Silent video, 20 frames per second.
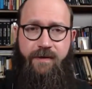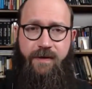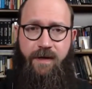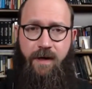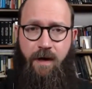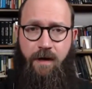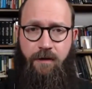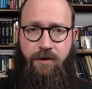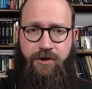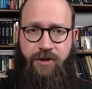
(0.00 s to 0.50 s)

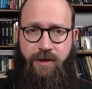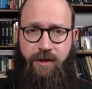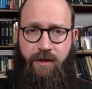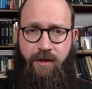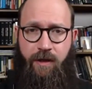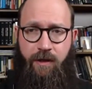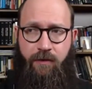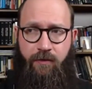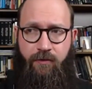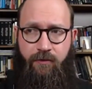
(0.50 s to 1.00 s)
theology
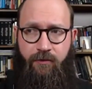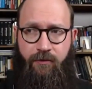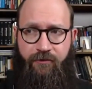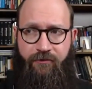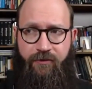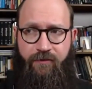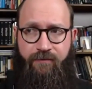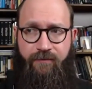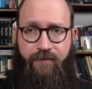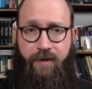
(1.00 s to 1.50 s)
and
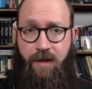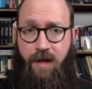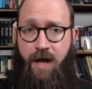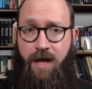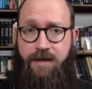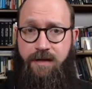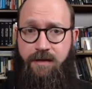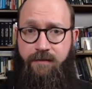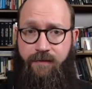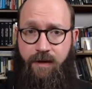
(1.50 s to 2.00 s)
Christian
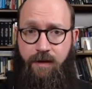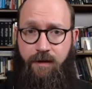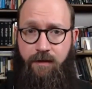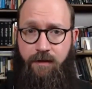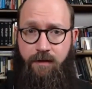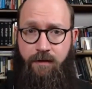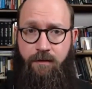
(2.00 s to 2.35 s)
philosophy